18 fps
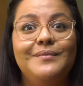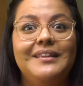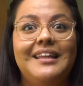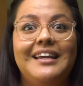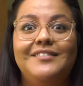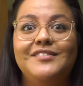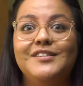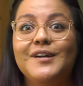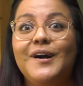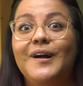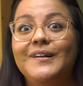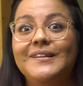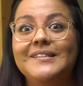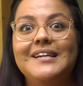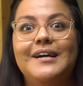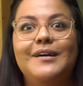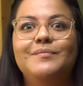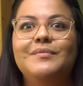when they have to call
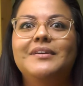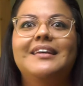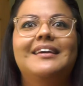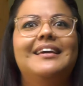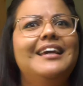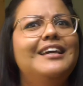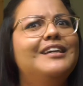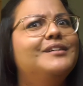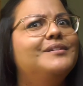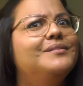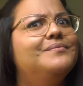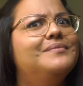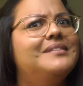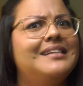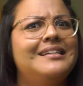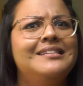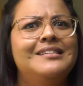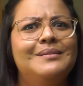us out and be like, hey, you
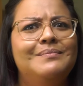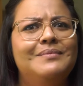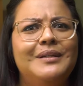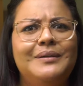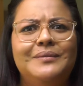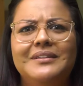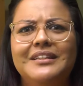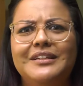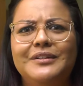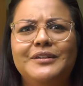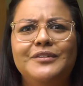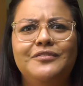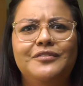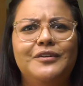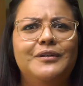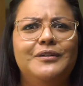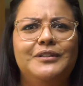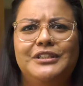said something really
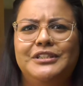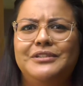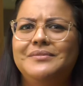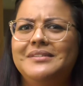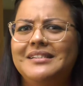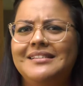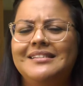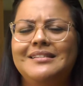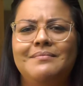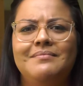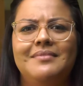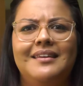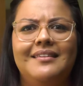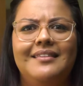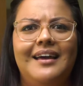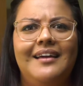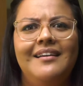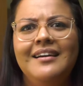hurtful, or you did
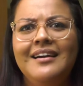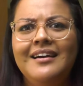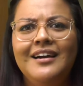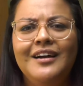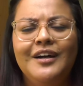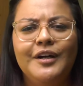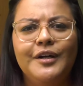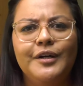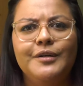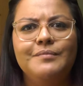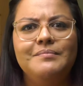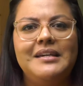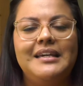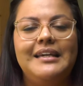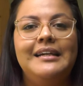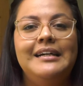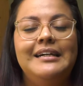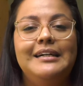something that hurt
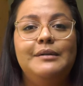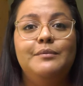me,